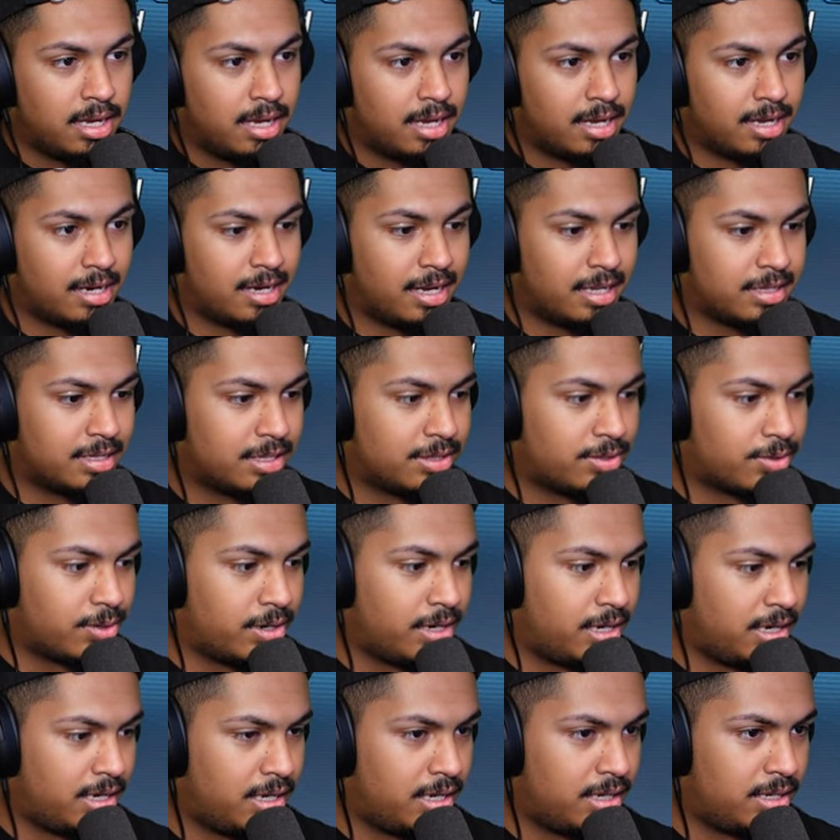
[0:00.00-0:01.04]
Another
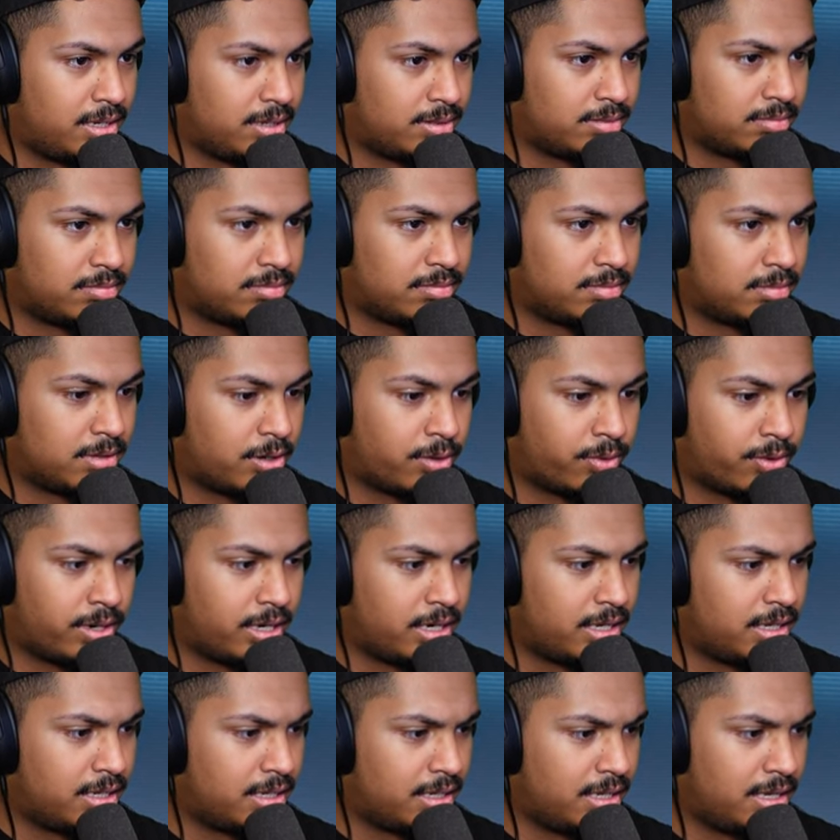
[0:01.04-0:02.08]
three
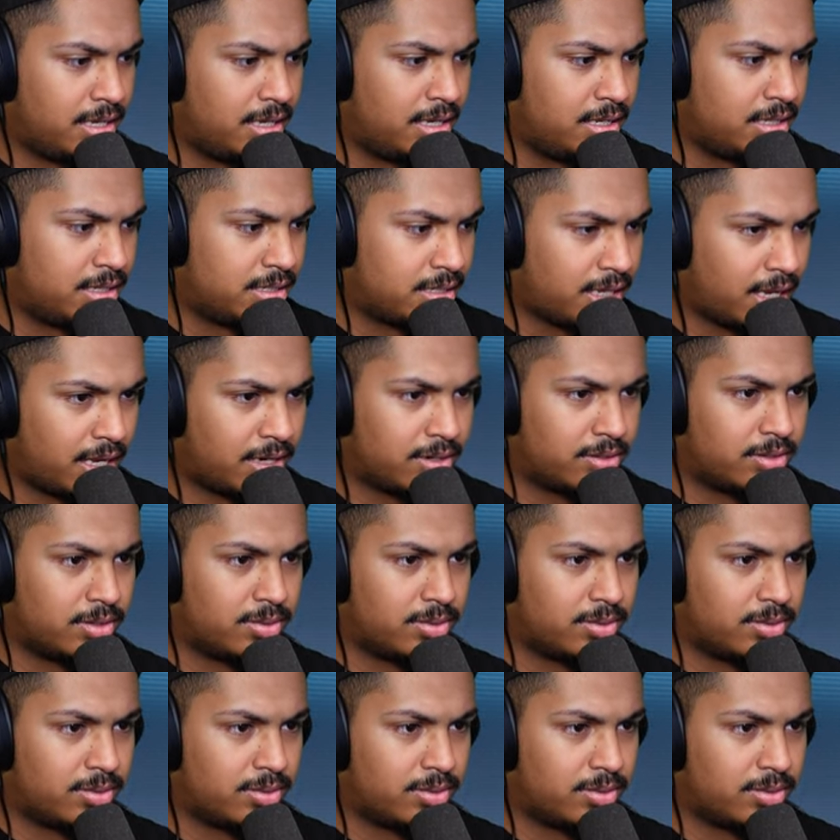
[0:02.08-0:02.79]
Iridian keys. I don't